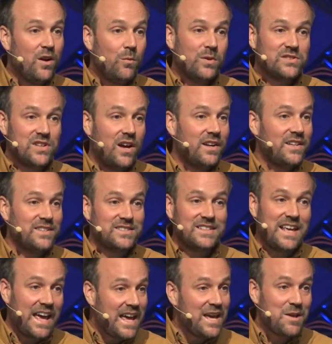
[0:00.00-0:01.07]
was on his
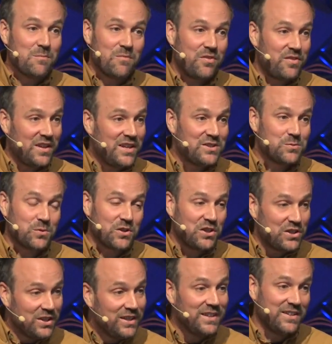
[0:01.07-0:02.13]
game, things were
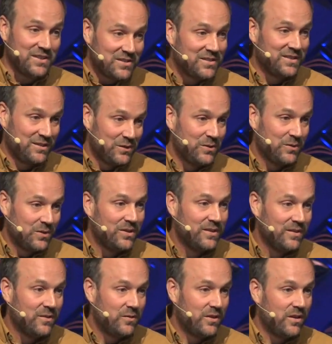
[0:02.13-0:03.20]
good.
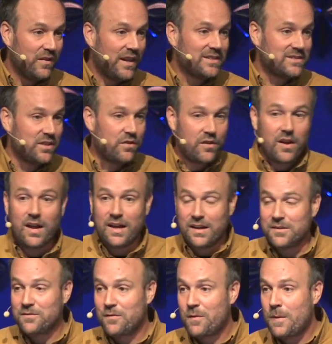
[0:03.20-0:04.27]
That's the thought.
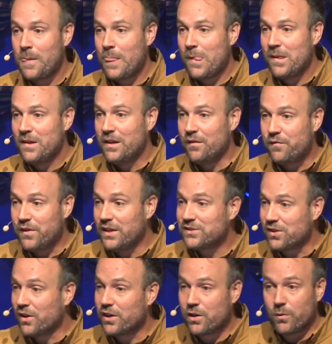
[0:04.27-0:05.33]
And if things
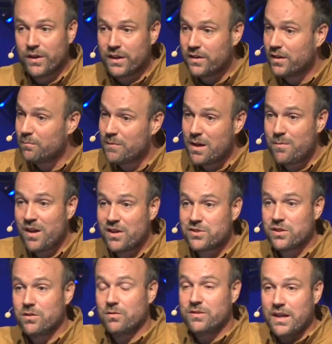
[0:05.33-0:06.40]
aren't going good, maybe I
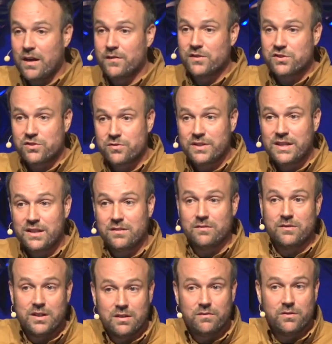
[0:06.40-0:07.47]
should go down the street
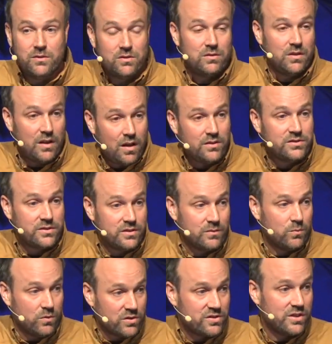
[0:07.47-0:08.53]
and give a little altar
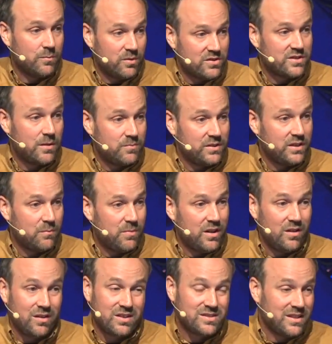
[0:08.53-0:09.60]
worship or something to
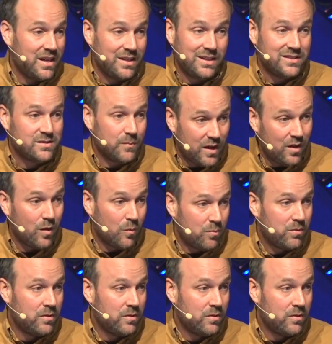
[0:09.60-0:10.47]
Baal because I need some help.